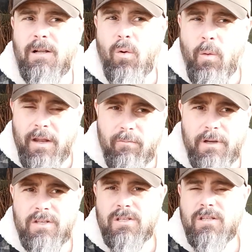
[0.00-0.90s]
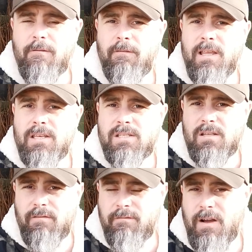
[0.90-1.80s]
when it reaches the fleece
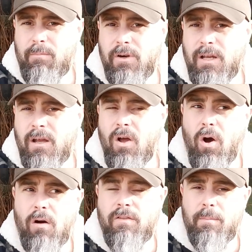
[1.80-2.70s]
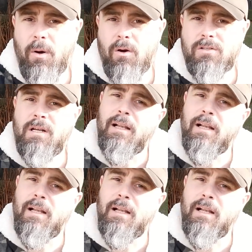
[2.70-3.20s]
fabric of the pot,